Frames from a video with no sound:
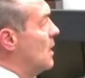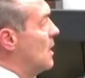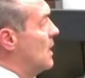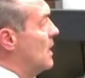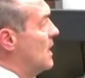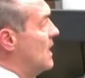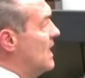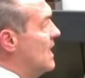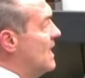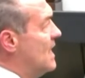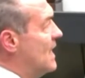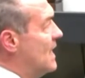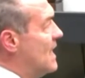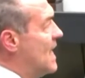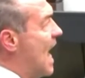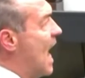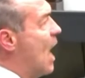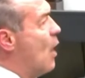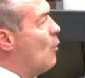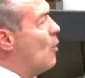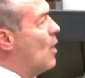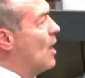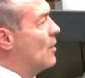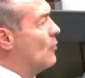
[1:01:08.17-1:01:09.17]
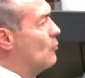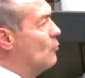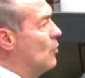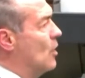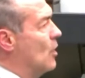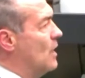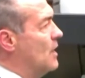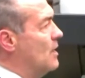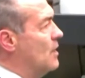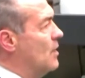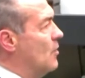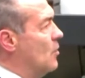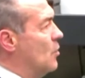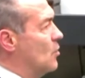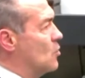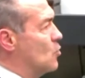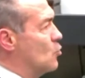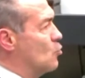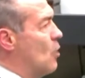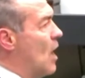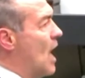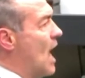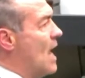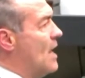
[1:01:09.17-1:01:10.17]
he did not want to run into
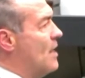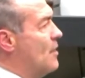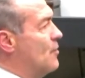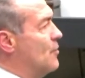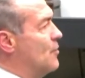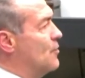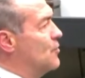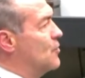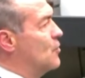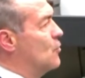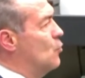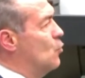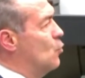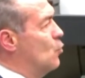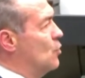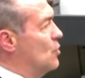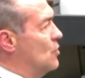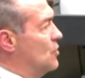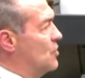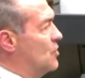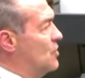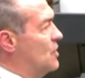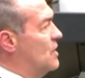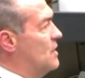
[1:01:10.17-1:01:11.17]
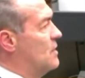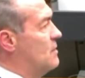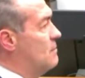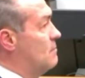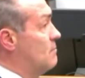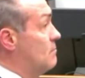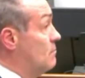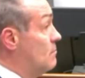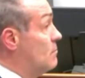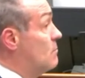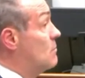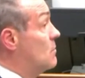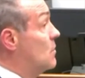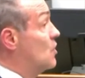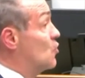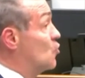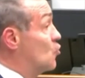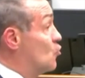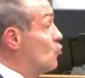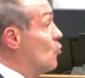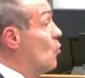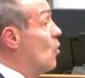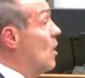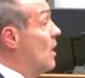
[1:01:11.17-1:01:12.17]
those rioters who were
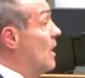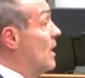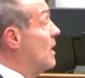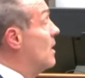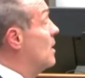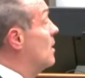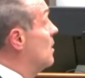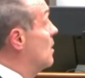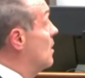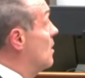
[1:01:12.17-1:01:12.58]
destroying